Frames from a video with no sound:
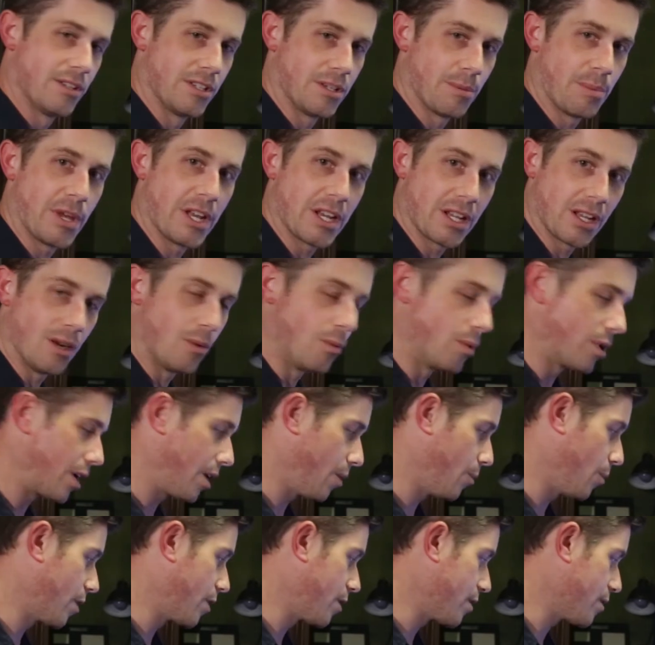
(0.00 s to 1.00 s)
depending on what I
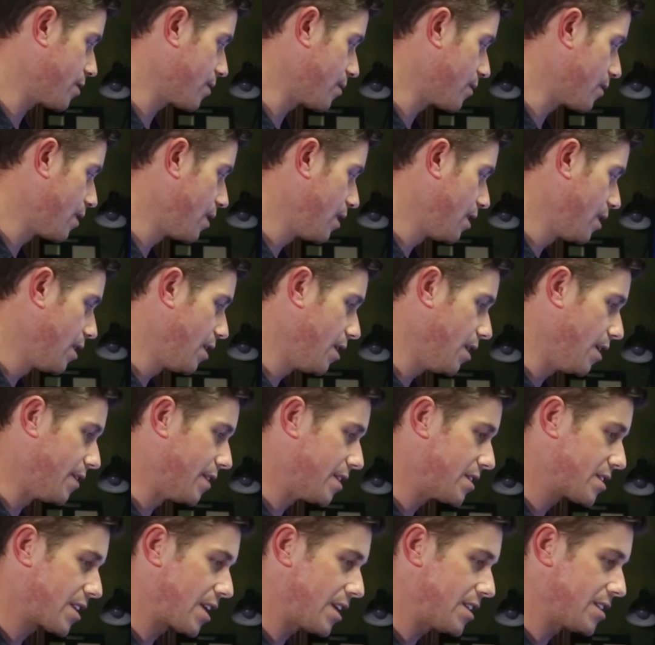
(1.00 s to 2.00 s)
want to do. In
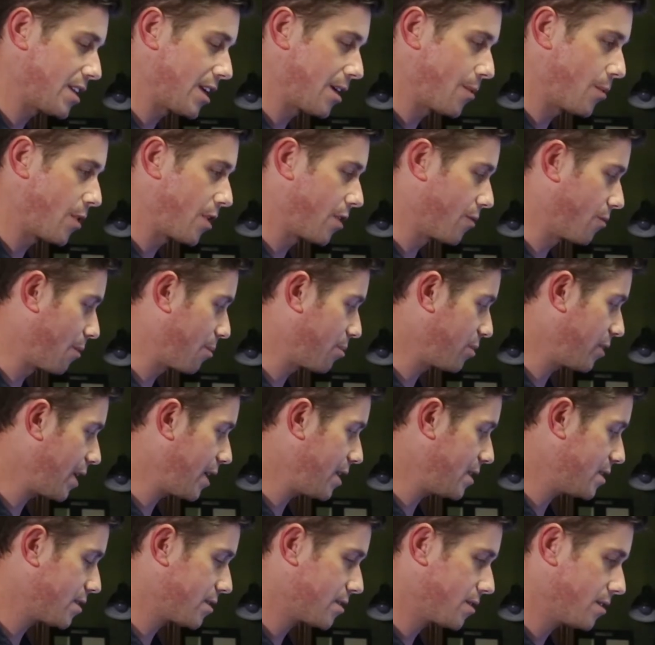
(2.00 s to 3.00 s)
this case, I want to
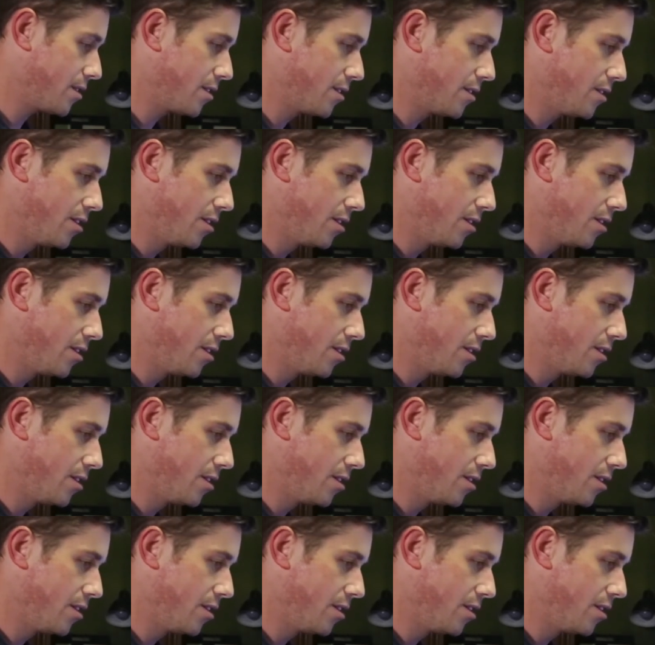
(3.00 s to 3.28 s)
replace,